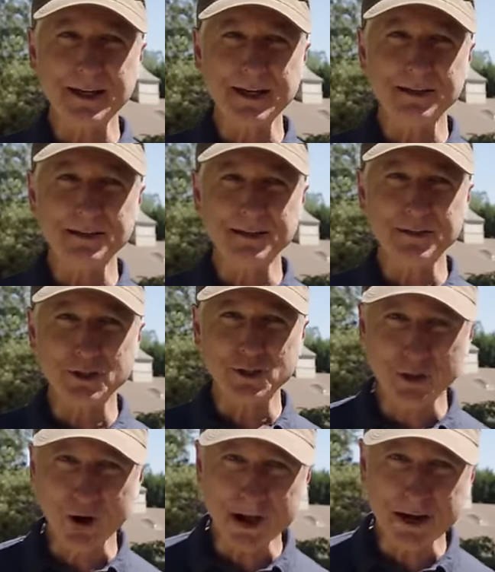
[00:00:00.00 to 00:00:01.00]
into the
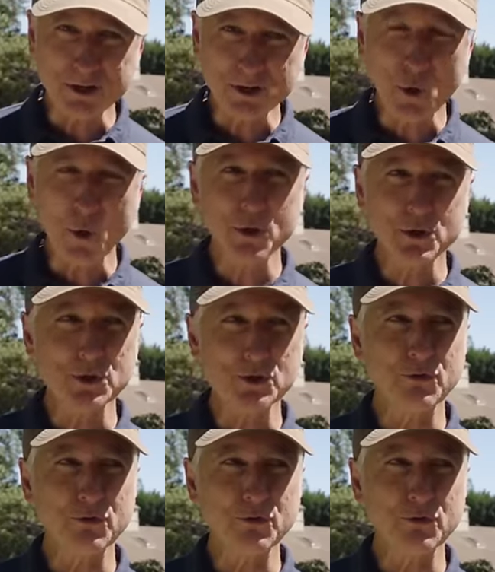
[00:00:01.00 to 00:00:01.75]
tray indoors or